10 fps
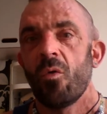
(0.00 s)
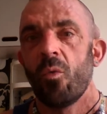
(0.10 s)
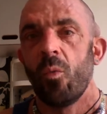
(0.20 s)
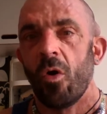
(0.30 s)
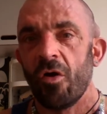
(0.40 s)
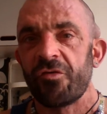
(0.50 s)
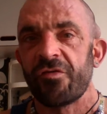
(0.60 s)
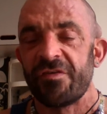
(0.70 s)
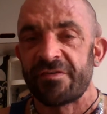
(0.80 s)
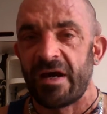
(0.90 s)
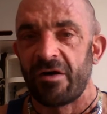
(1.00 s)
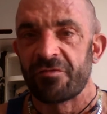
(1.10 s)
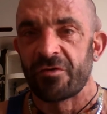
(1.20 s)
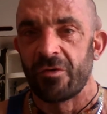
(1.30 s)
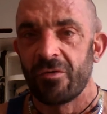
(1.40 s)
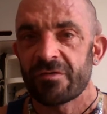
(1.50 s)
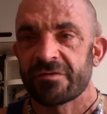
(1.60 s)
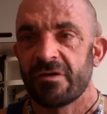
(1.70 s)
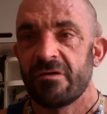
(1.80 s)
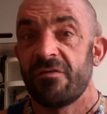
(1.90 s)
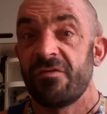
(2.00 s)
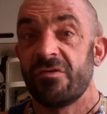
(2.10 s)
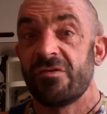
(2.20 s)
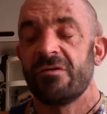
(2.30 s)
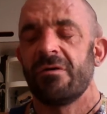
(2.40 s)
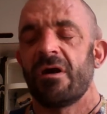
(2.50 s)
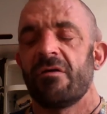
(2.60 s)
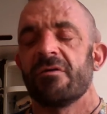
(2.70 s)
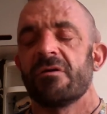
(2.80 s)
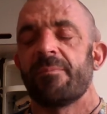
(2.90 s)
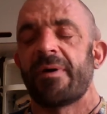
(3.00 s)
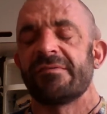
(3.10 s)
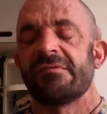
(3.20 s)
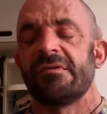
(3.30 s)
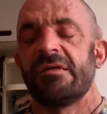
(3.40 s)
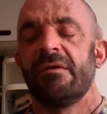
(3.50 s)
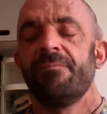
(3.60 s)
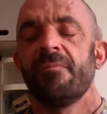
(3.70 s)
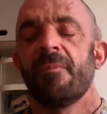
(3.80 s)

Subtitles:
Watch for self-talk. So if you do have a capacity